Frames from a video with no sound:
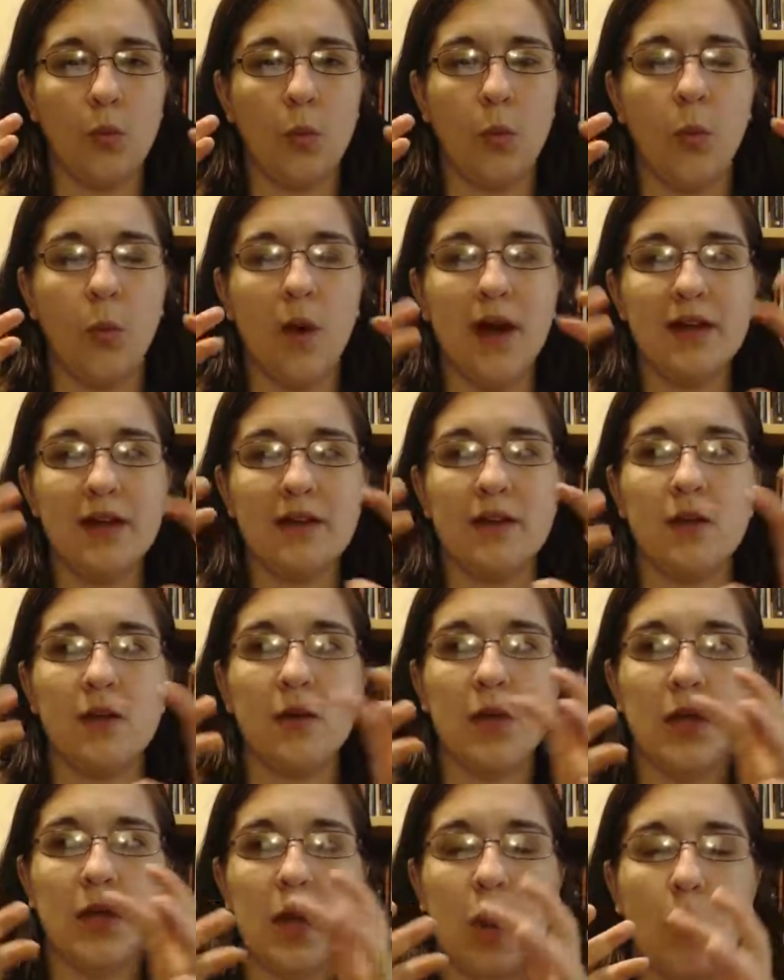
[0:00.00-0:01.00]
what
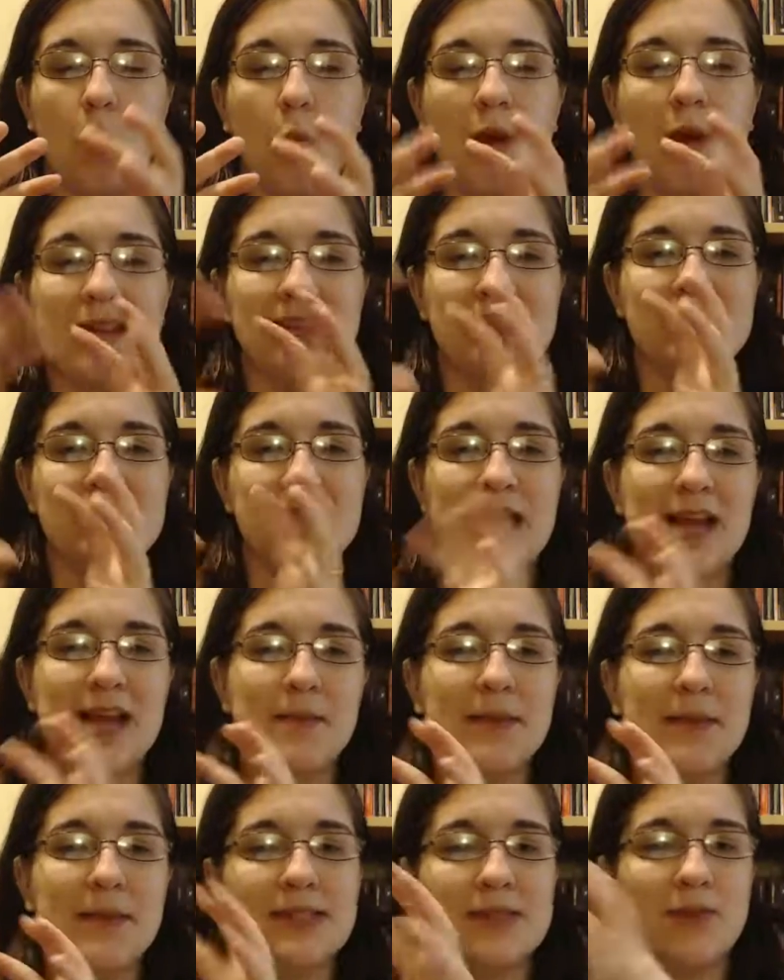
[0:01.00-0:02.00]

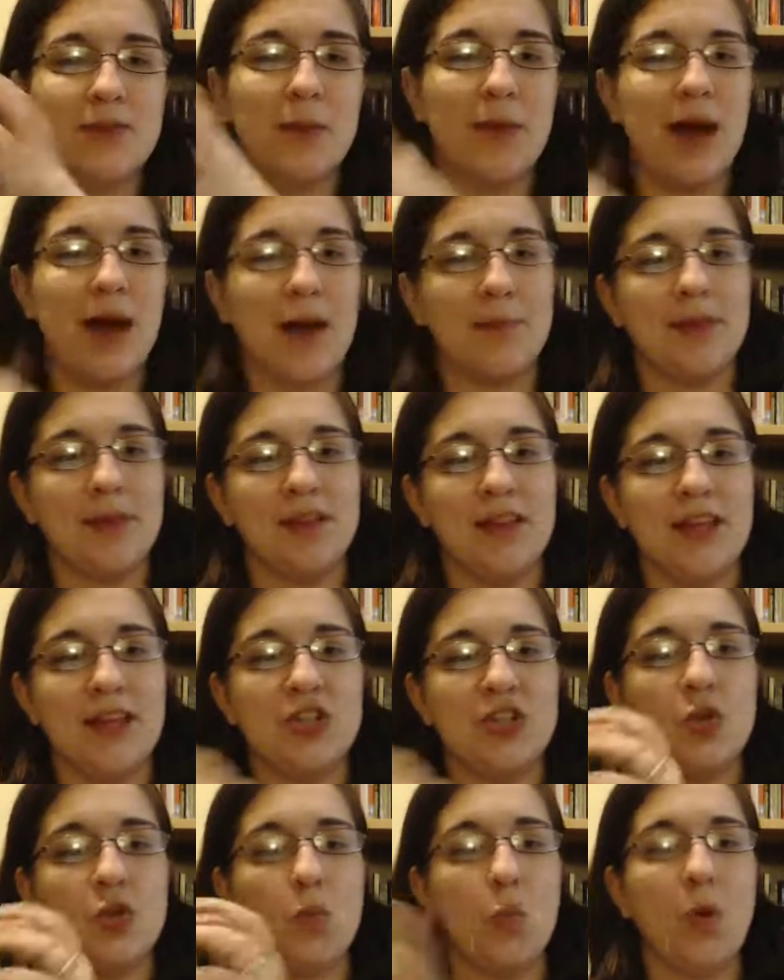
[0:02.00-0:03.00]
segments of the
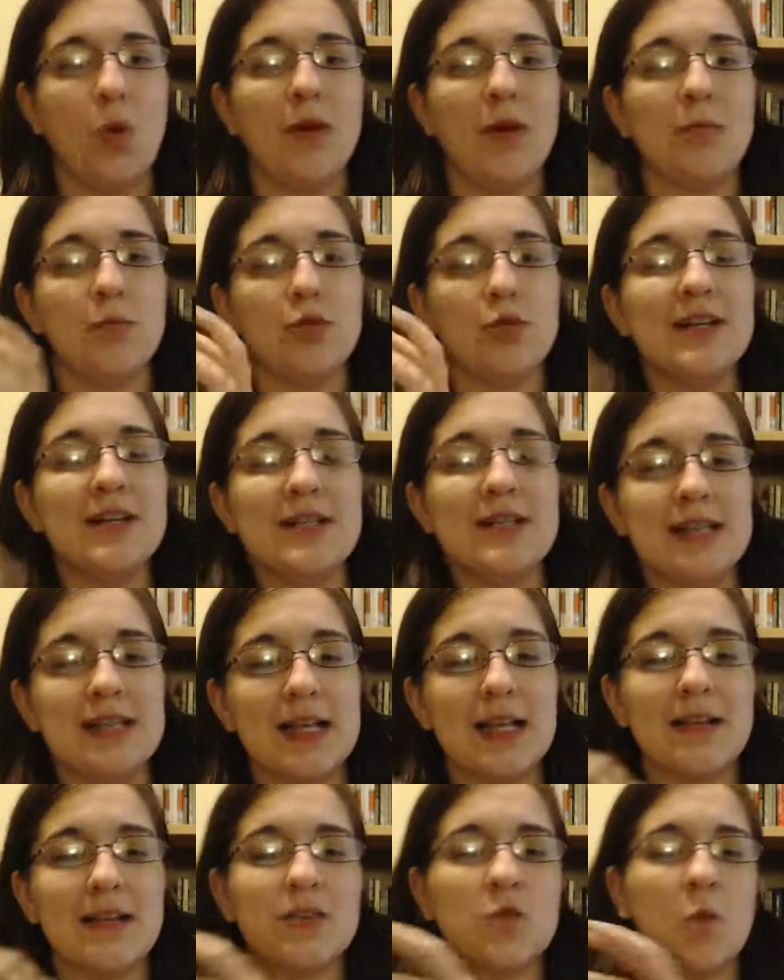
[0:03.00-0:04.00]
population, what
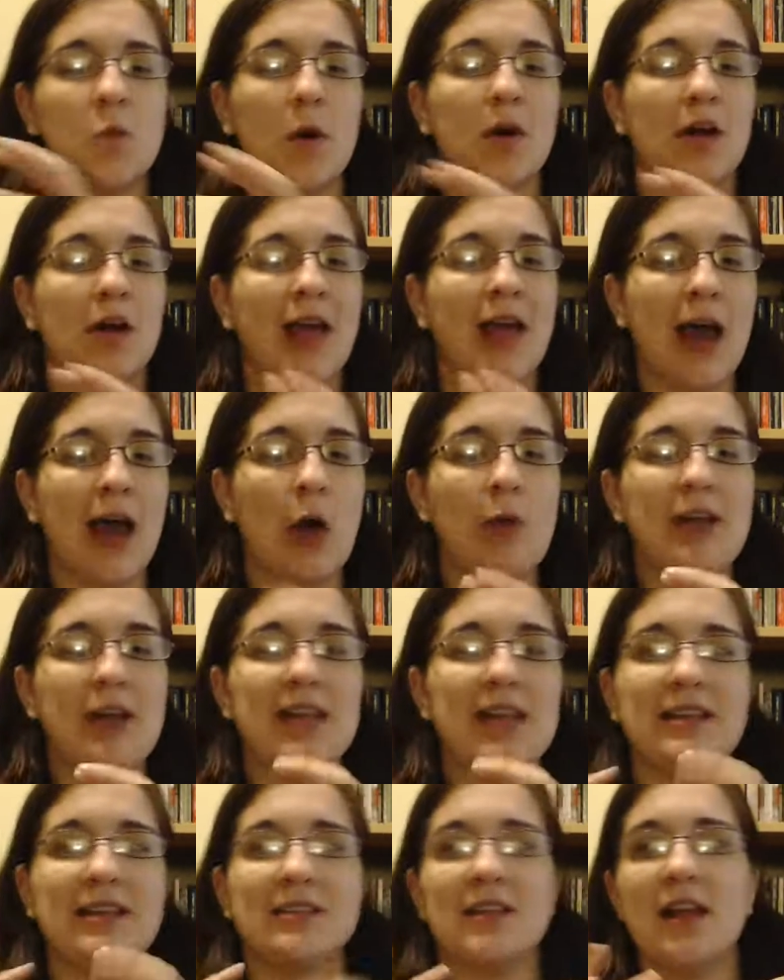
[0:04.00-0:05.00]
precincts, what
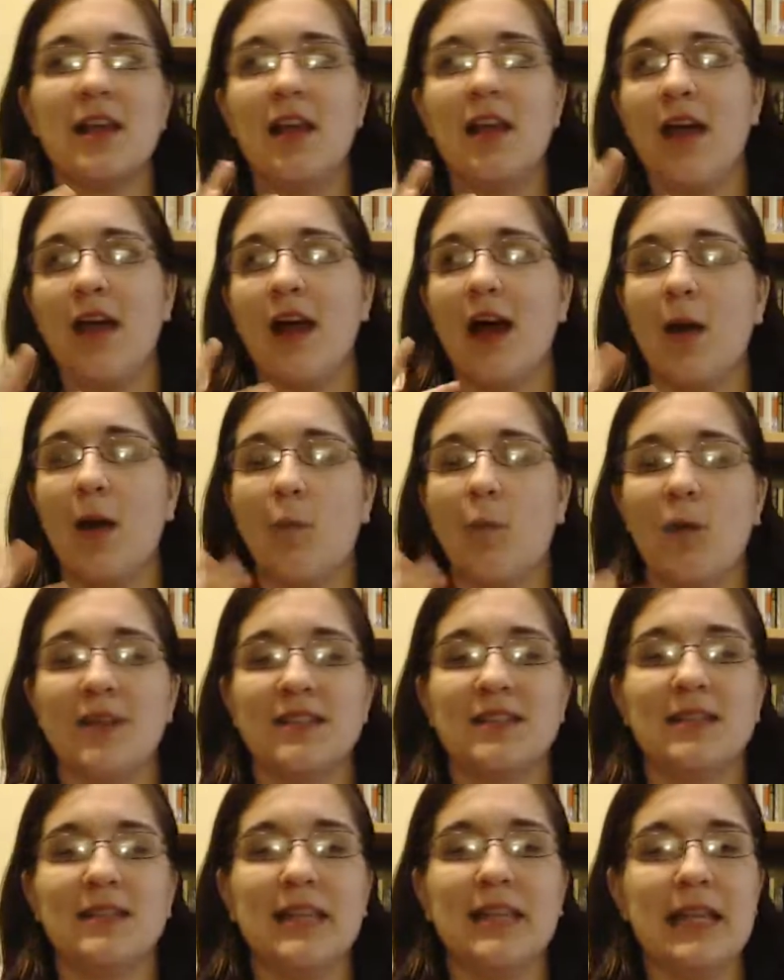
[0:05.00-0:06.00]
counties,
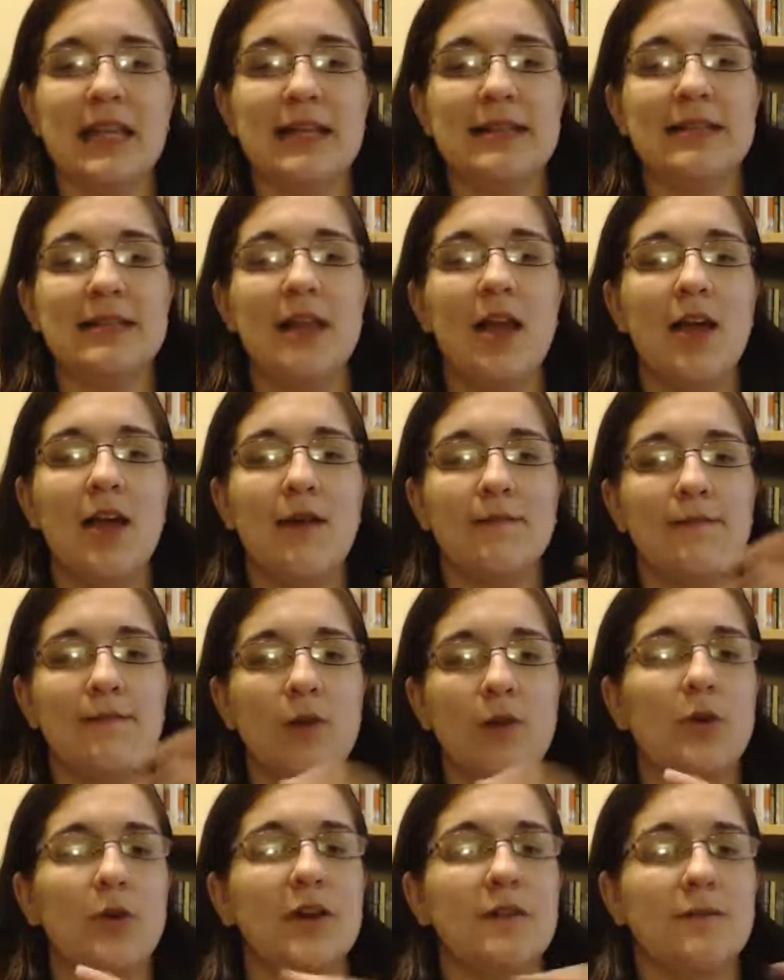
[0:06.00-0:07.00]
what cities
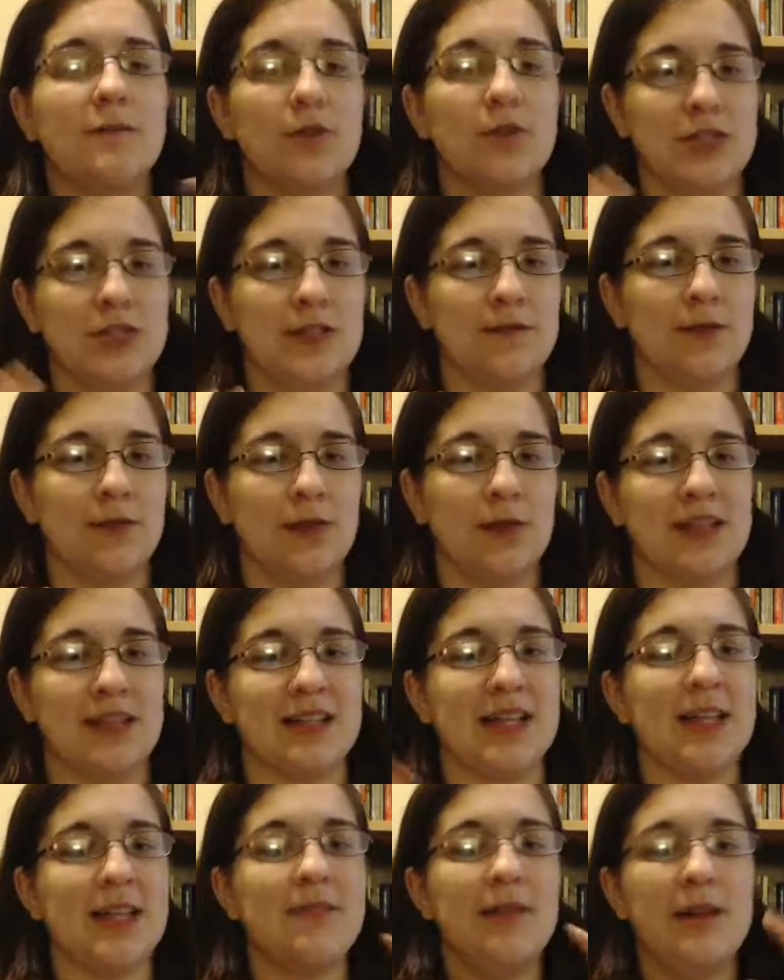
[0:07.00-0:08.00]
voted for different
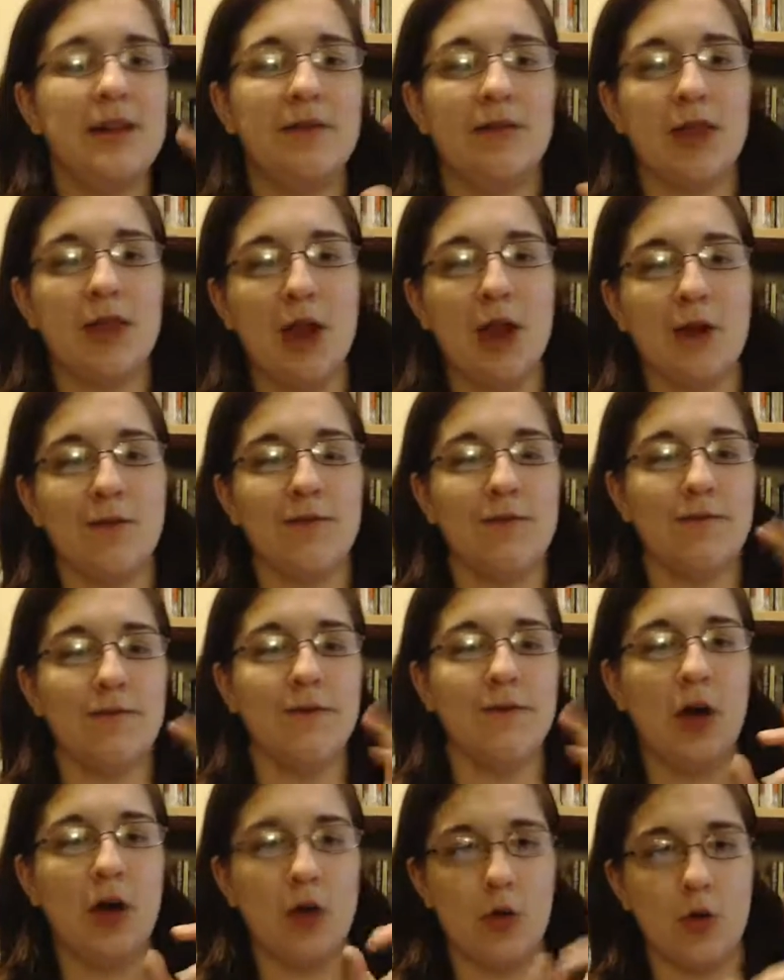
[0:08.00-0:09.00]
things. Even if their
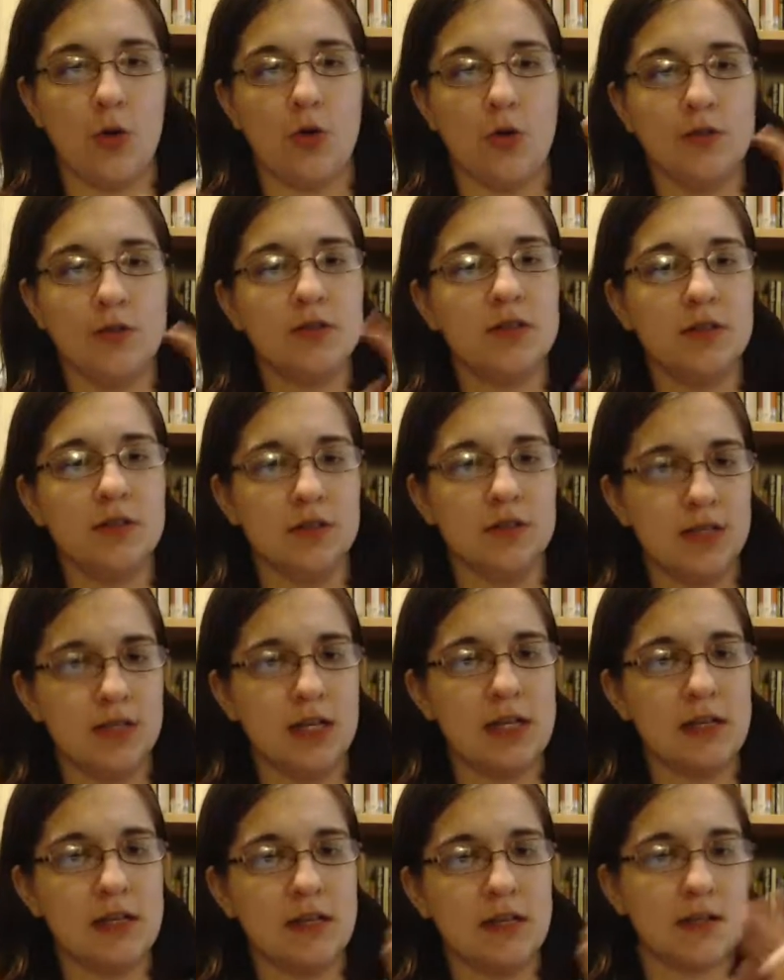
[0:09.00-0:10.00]
vote
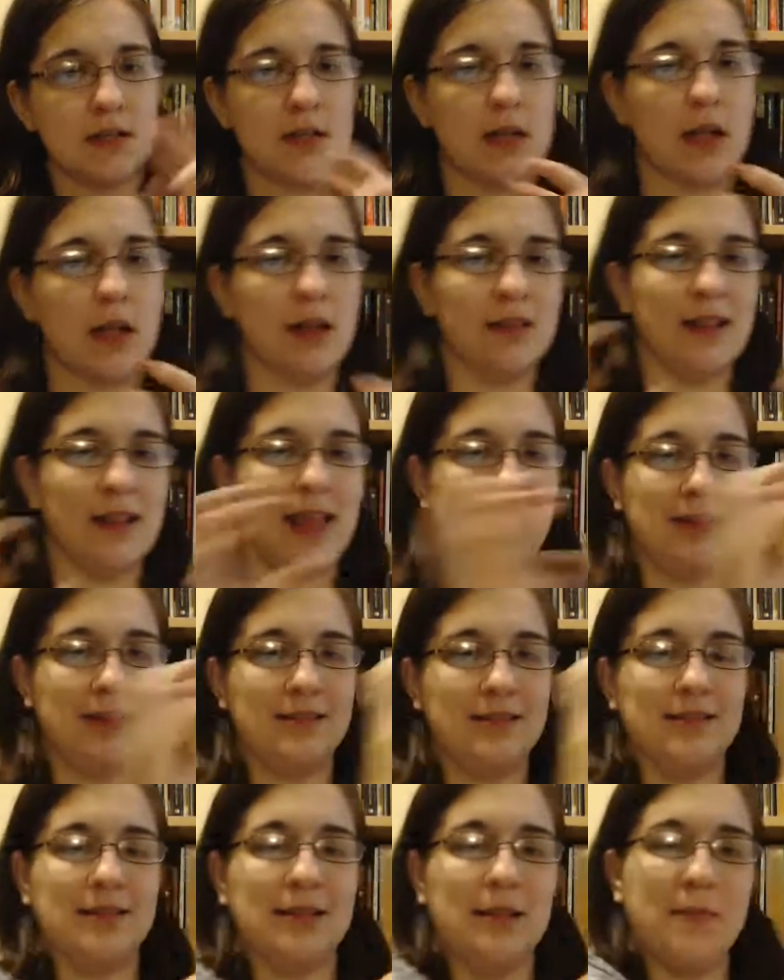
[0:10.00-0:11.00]
didn't
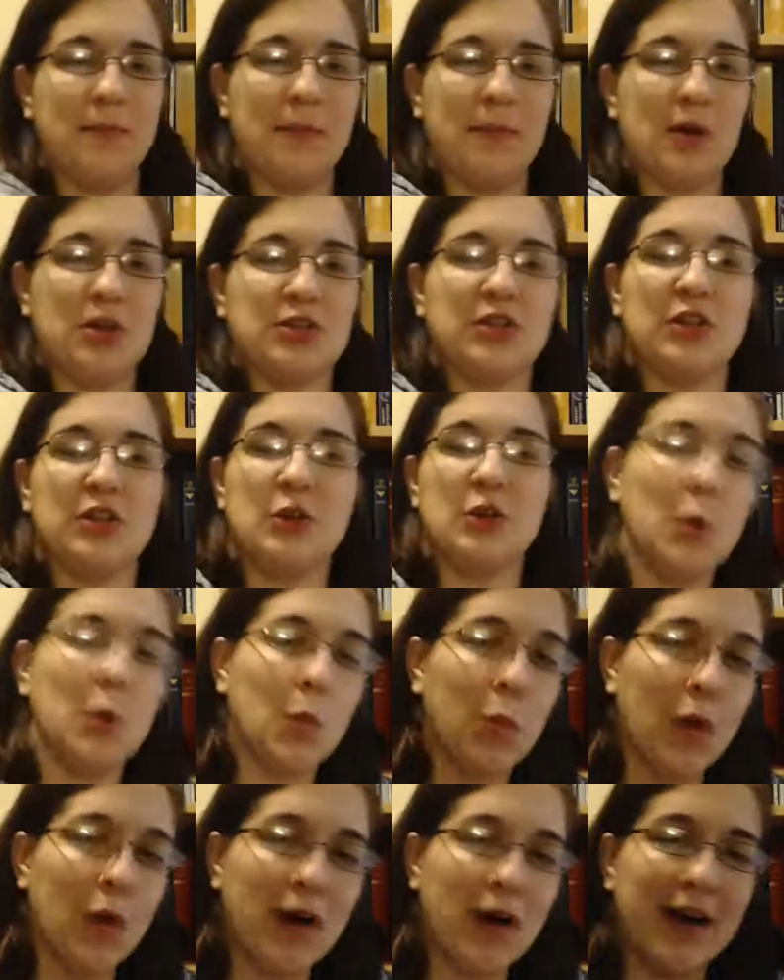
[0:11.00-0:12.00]
elect the person who
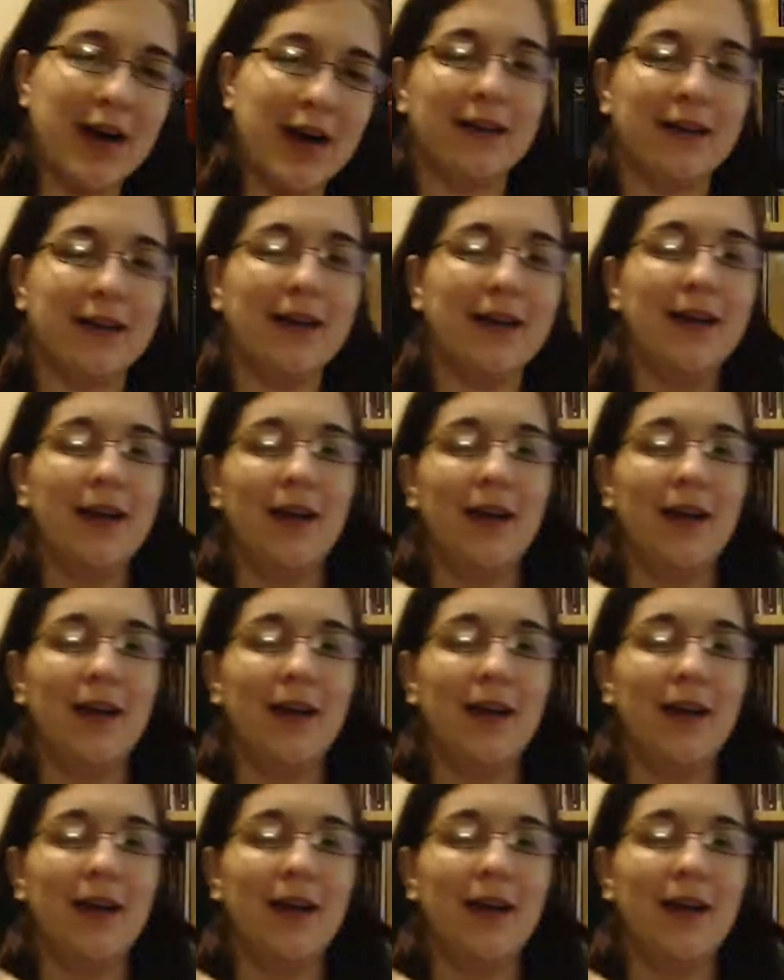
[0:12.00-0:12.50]
won,